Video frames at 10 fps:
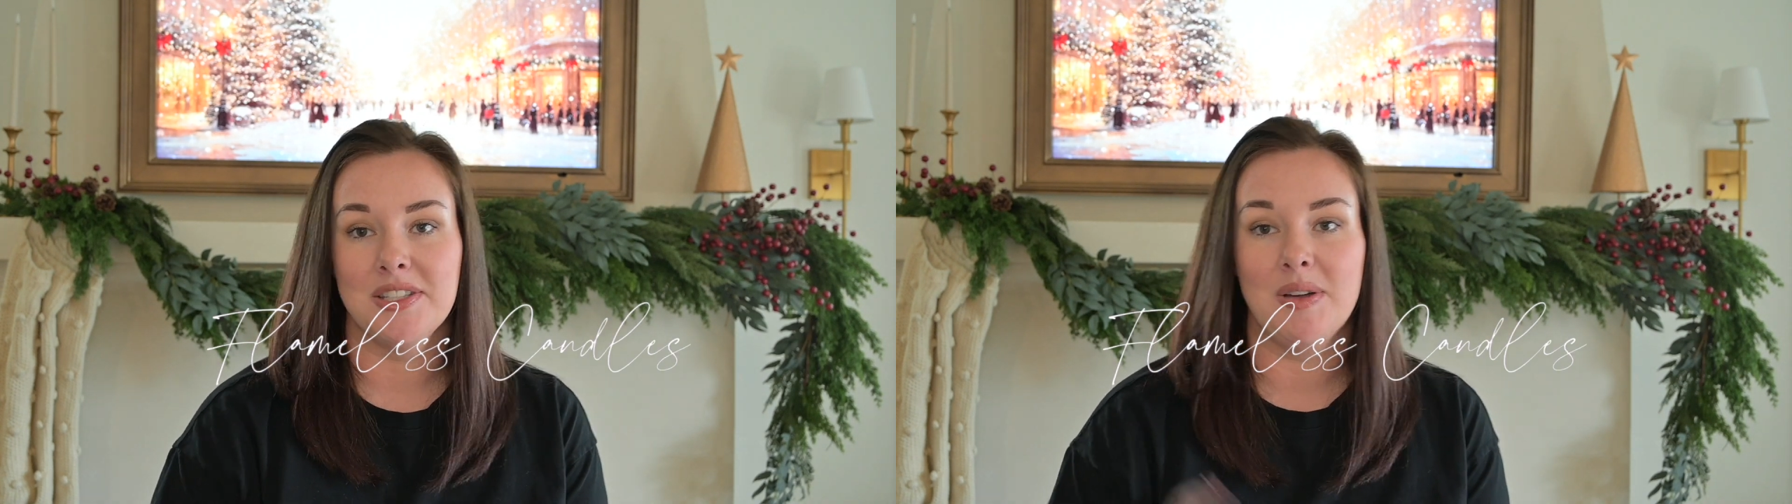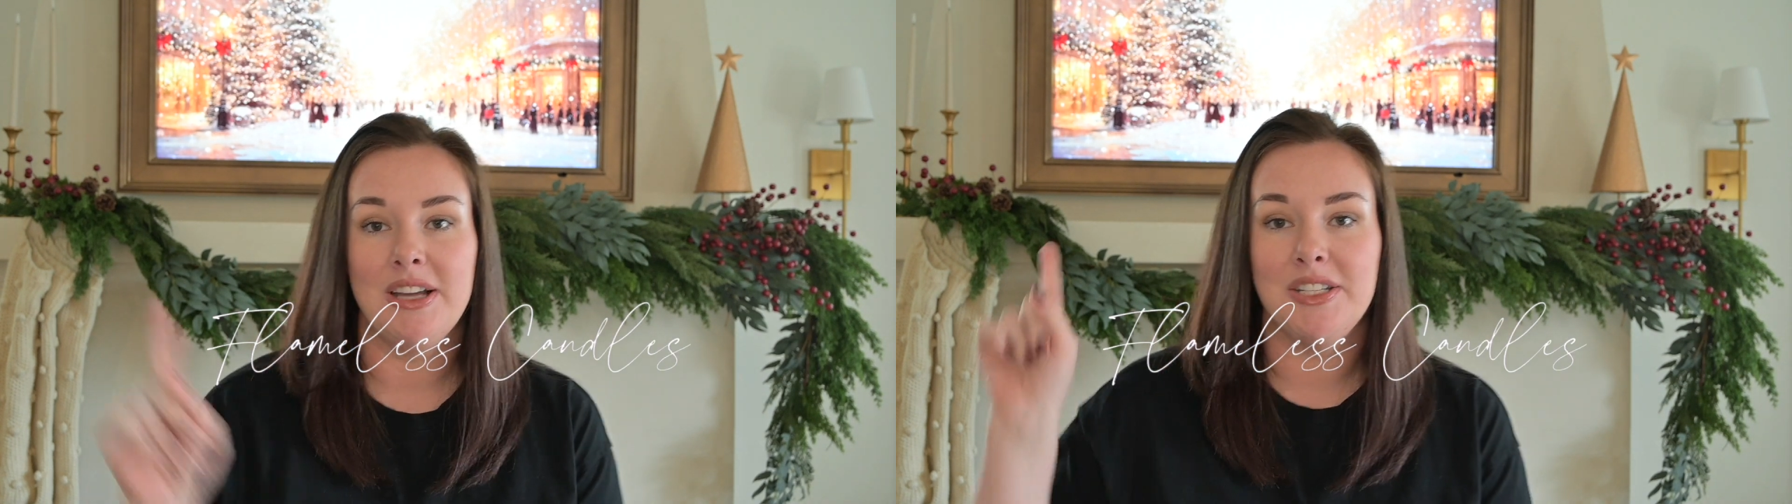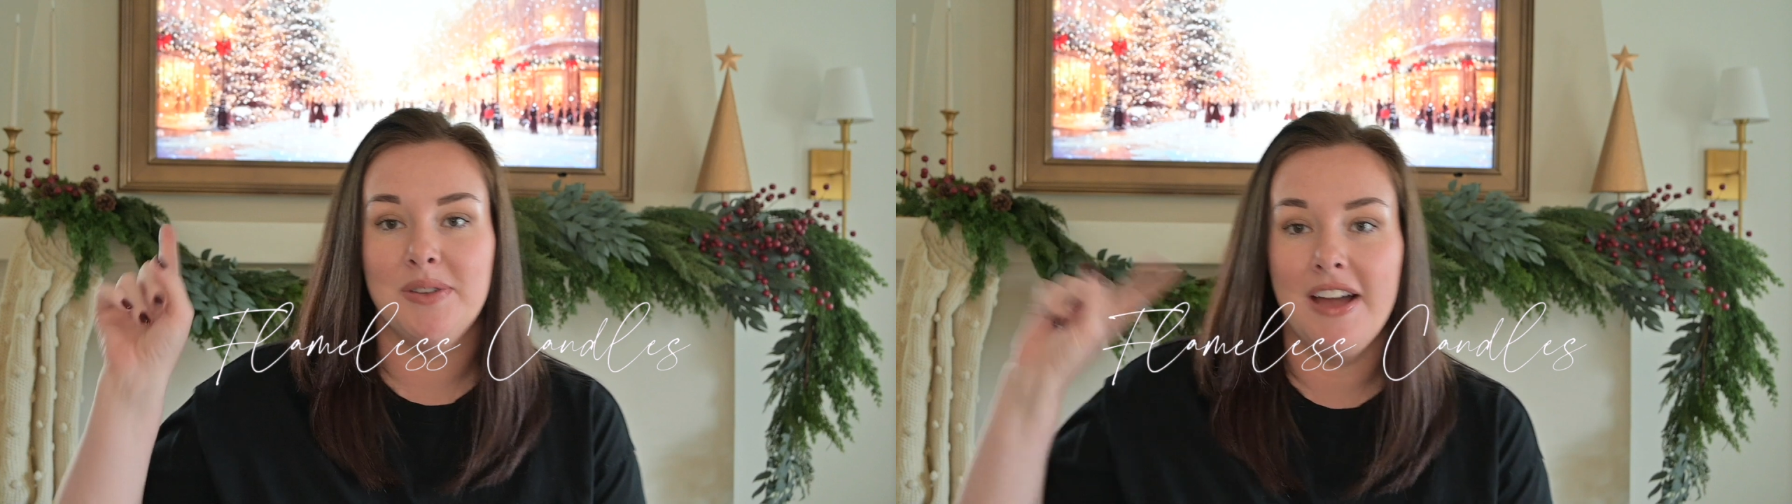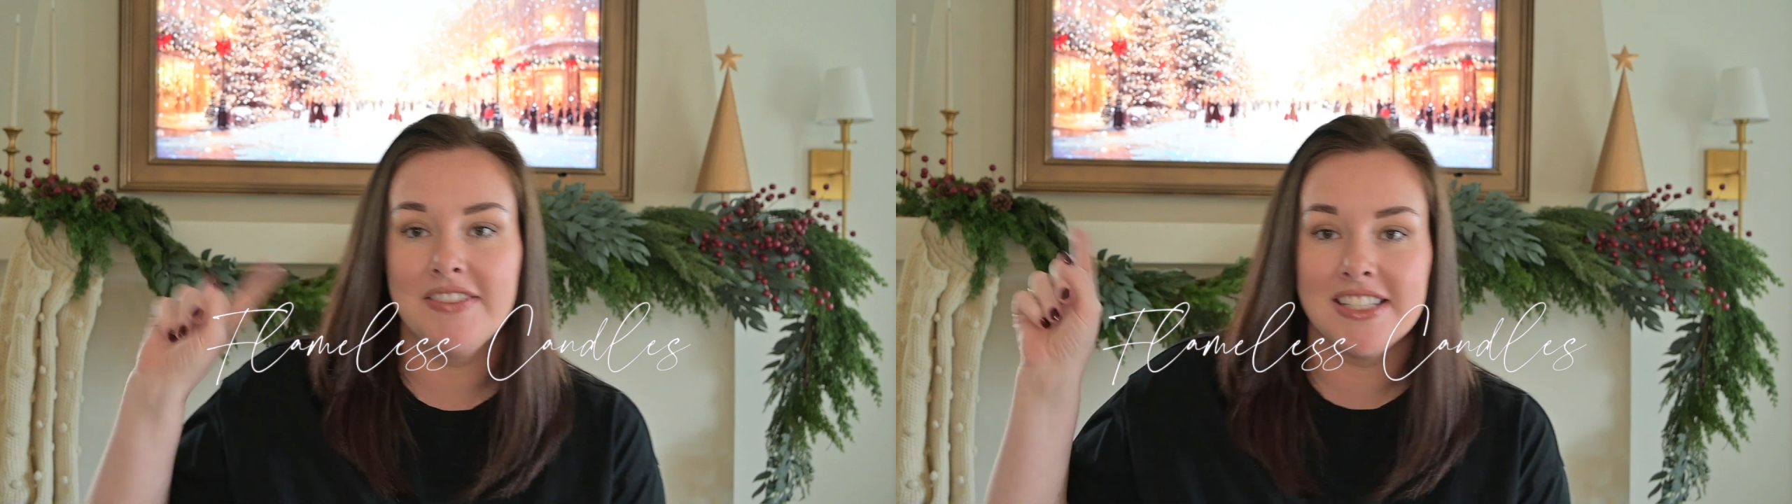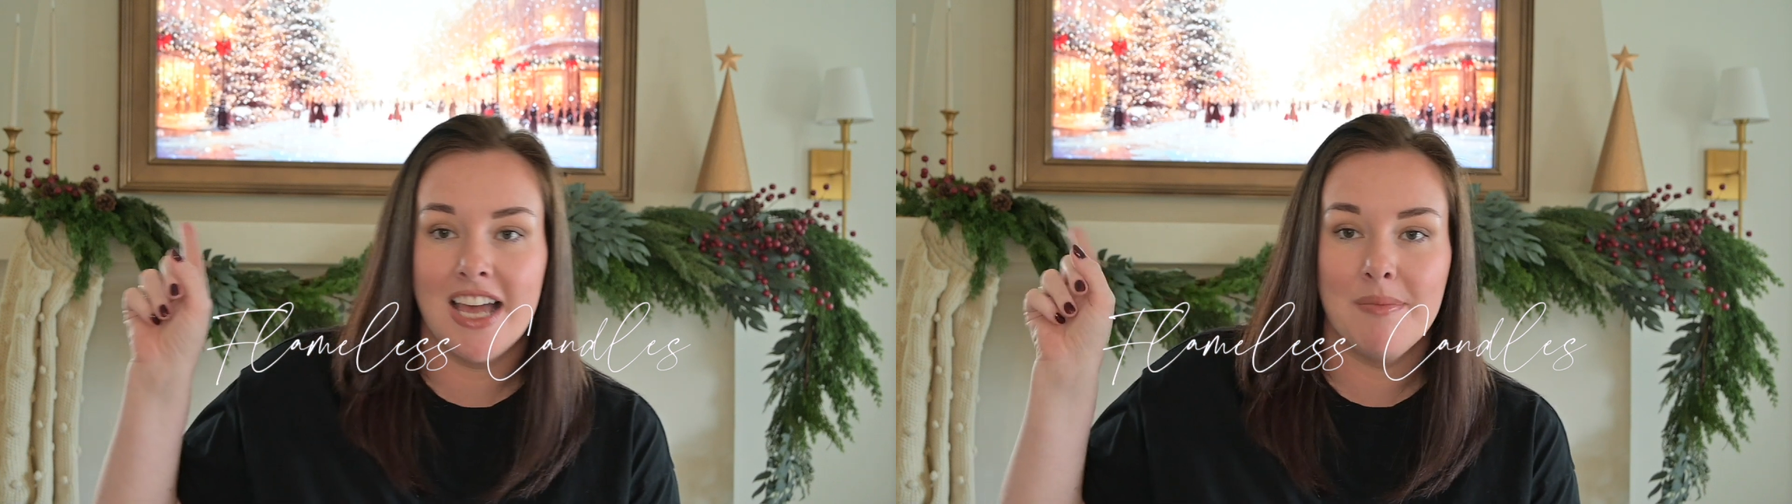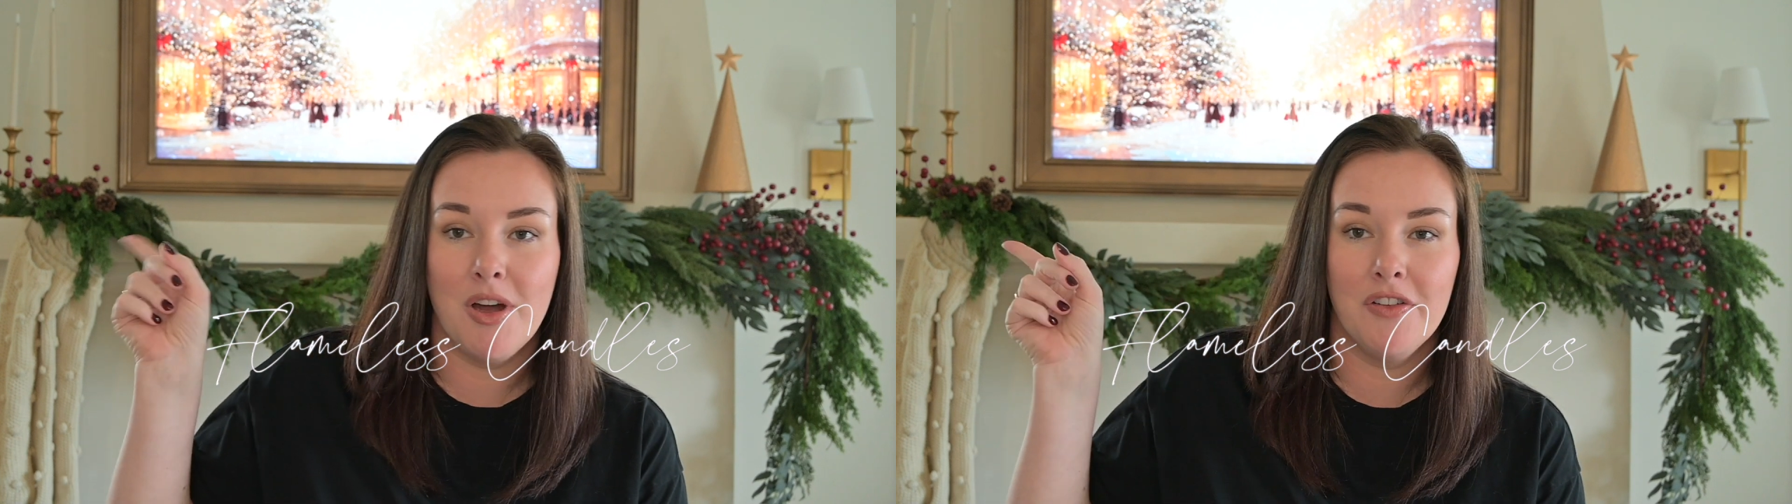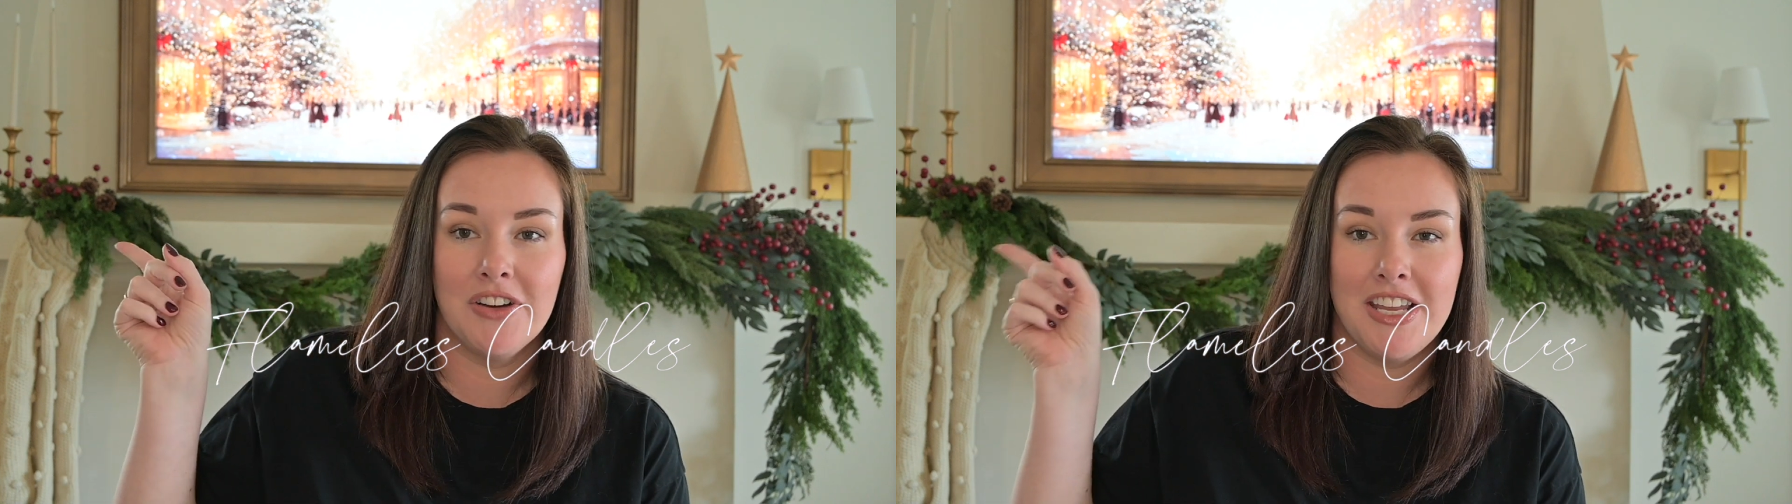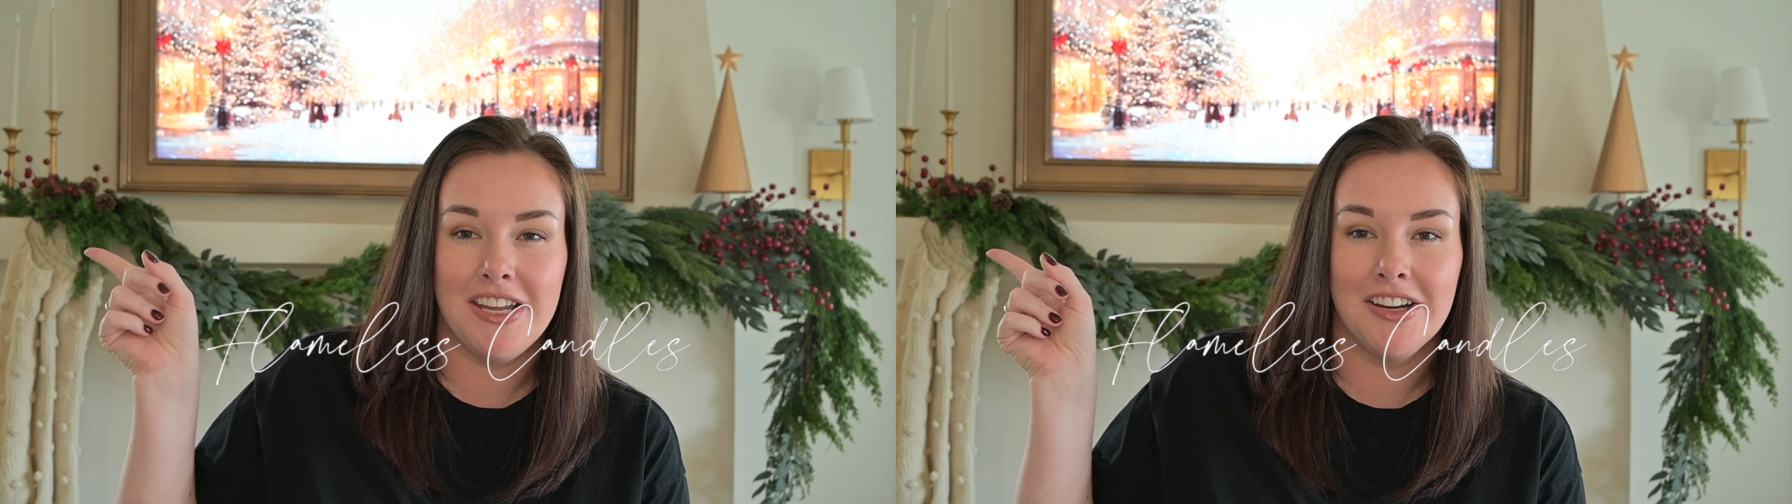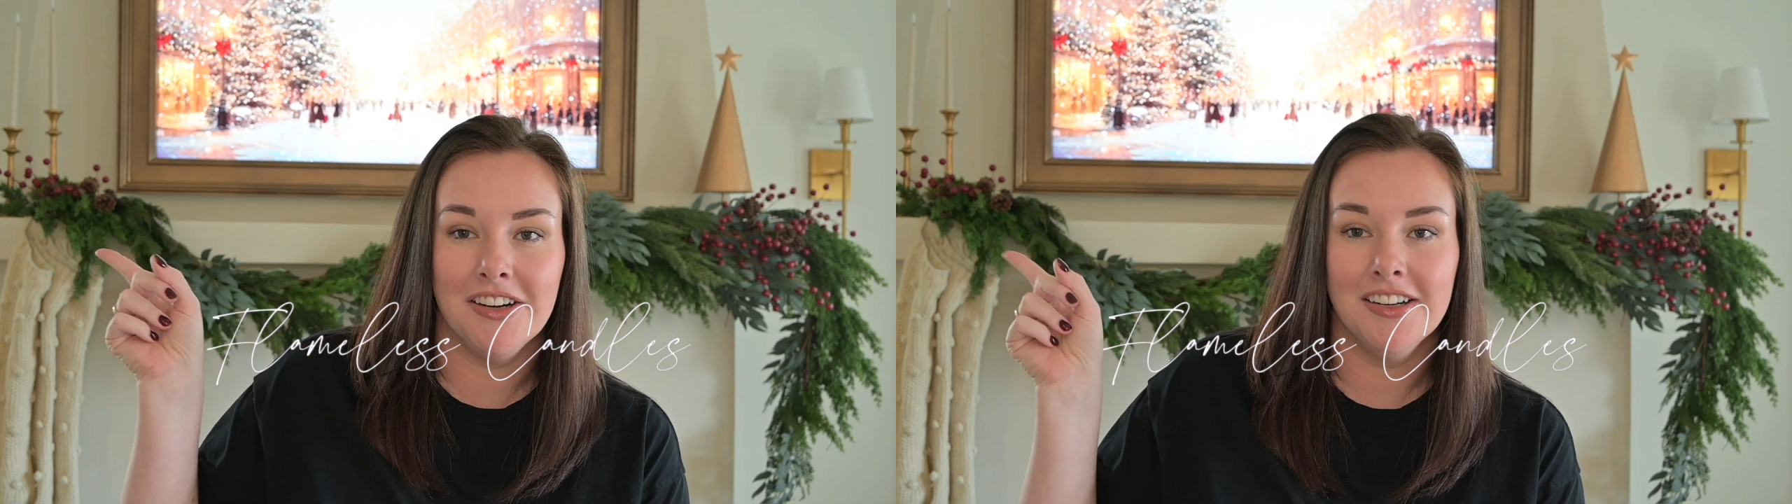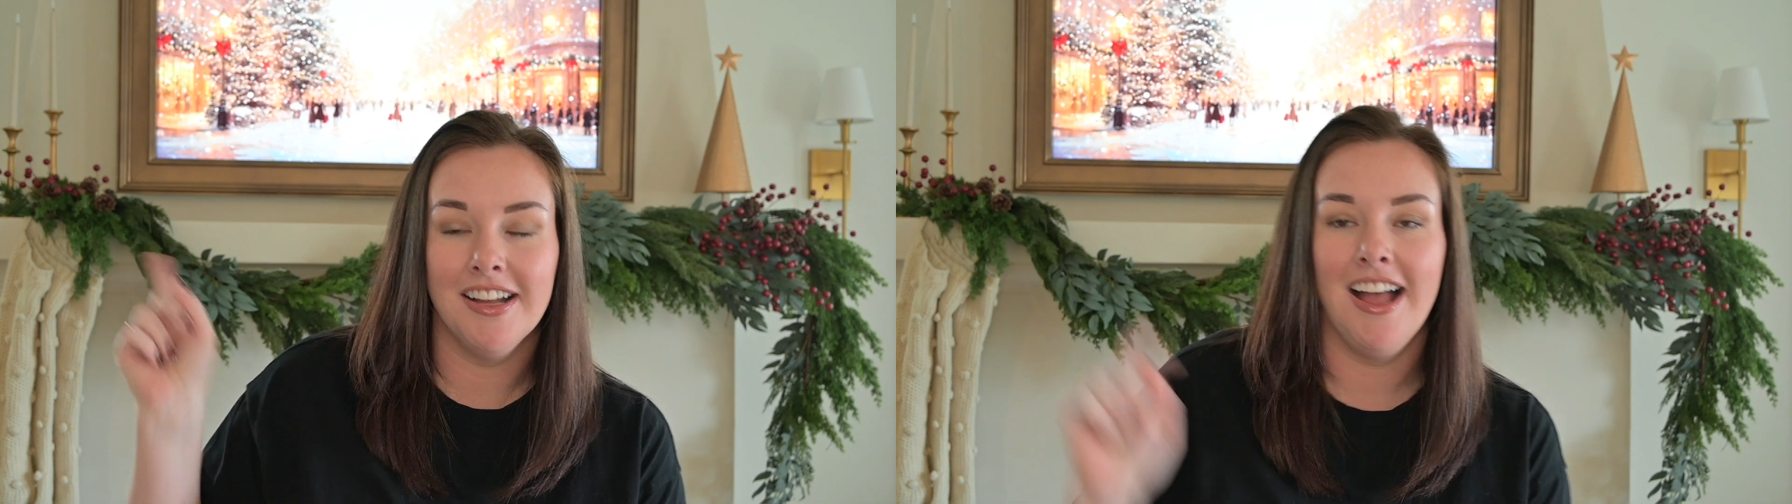So I do have some over here.